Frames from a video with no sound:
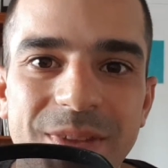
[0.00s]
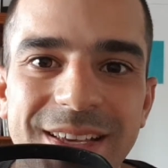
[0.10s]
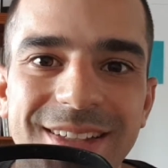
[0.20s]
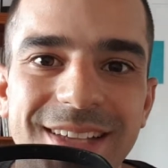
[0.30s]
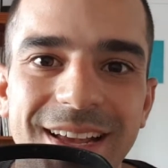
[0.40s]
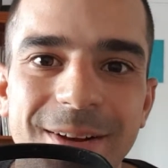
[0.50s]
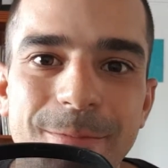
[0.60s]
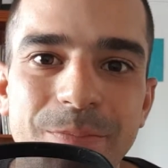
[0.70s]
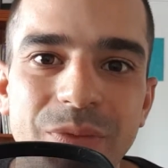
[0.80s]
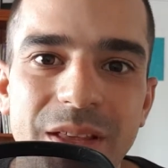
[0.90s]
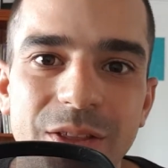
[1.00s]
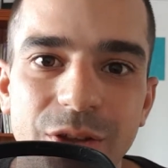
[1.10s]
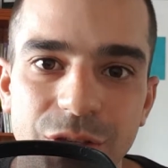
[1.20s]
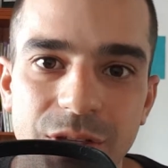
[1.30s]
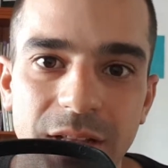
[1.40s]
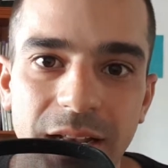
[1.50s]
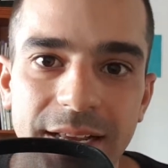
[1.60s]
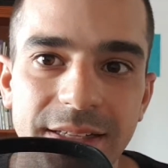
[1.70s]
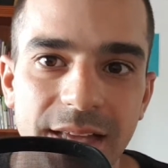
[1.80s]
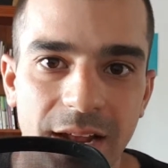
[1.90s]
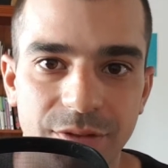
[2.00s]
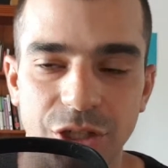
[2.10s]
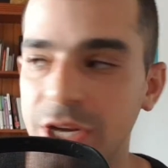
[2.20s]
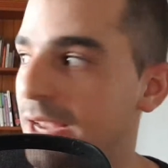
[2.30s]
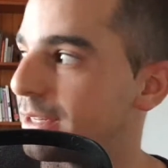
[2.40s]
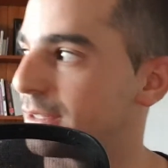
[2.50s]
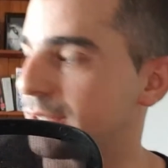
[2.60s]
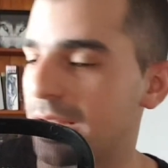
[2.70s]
is that there's the leads that have the chain in it.